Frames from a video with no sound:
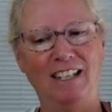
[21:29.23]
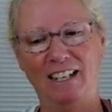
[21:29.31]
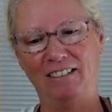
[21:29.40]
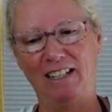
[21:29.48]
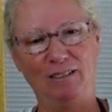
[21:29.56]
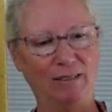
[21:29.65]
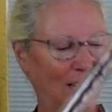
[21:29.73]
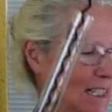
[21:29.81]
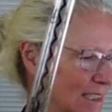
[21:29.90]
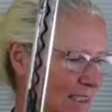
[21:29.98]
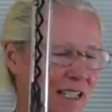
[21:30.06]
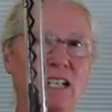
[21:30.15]
All right,
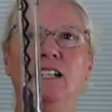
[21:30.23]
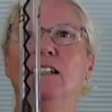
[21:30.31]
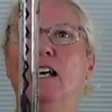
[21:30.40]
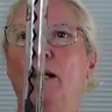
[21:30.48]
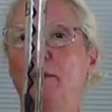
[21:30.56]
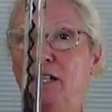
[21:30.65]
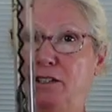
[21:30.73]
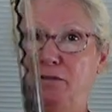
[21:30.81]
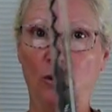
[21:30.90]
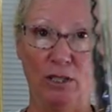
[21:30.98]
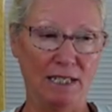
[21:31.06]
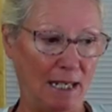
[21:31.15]
I'm not going to
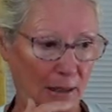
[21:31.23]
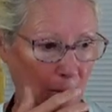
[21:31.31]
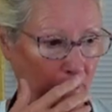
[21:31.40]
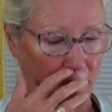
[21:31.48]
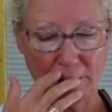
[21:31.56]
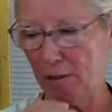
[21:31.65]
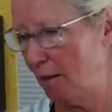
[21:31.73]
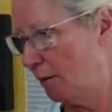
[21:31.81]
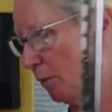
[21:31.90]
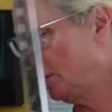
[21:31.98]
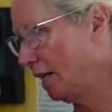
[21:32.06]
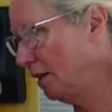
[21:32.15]
force that. I'm going
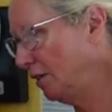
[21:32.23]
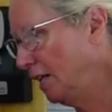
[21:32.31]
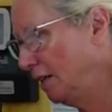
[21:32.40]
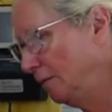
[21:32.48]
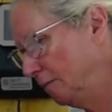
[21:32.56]
to put that over here.